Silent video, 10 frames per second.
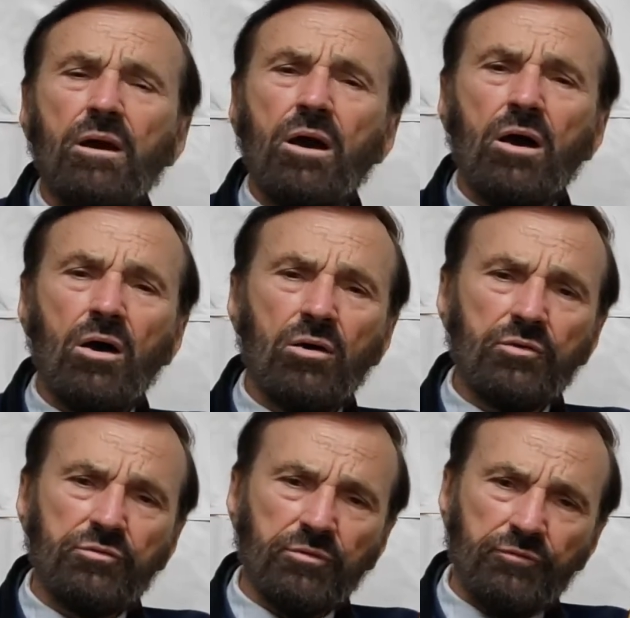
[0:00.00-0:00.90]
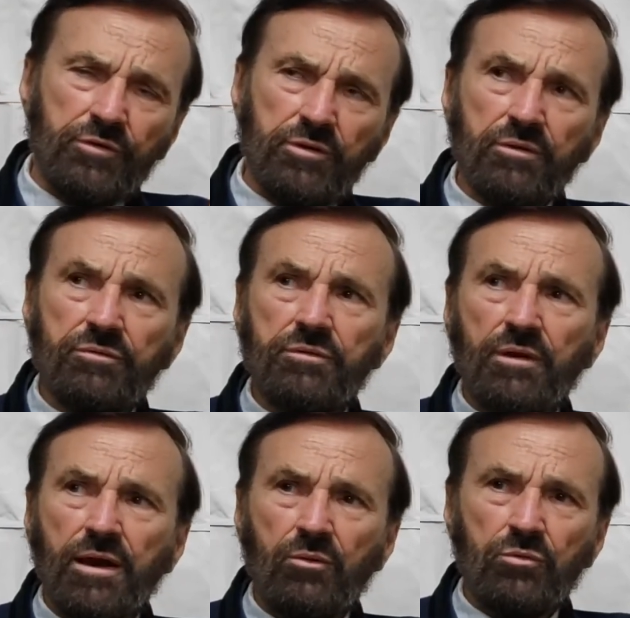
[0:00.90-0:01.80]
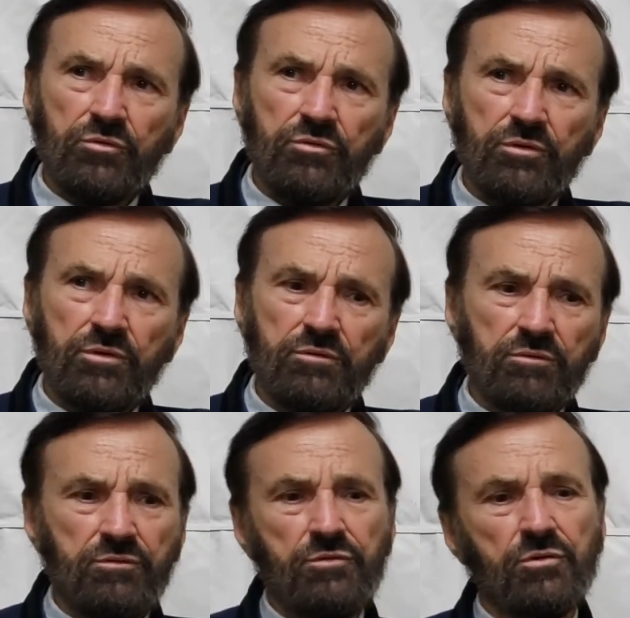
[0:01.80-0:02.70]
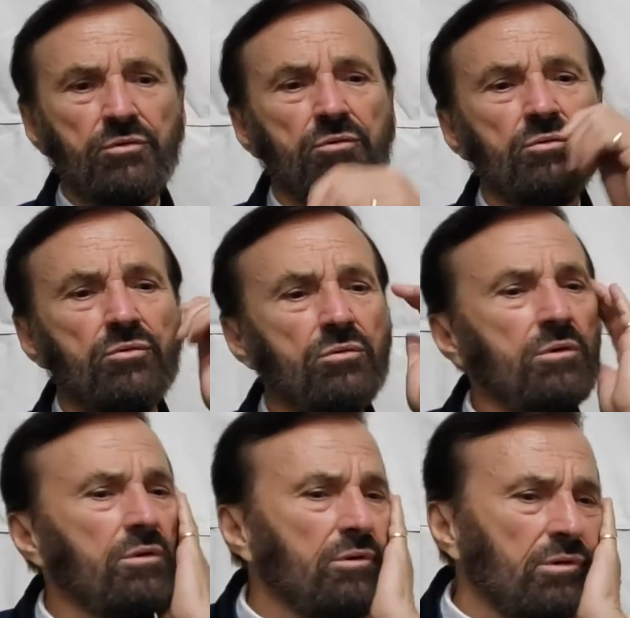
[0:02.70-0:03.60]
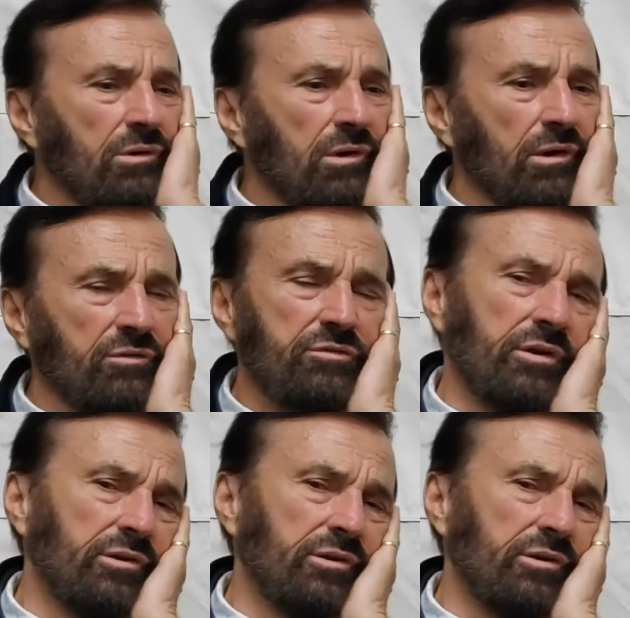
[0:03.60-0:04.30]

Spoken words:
August the 5th, I was sent to St.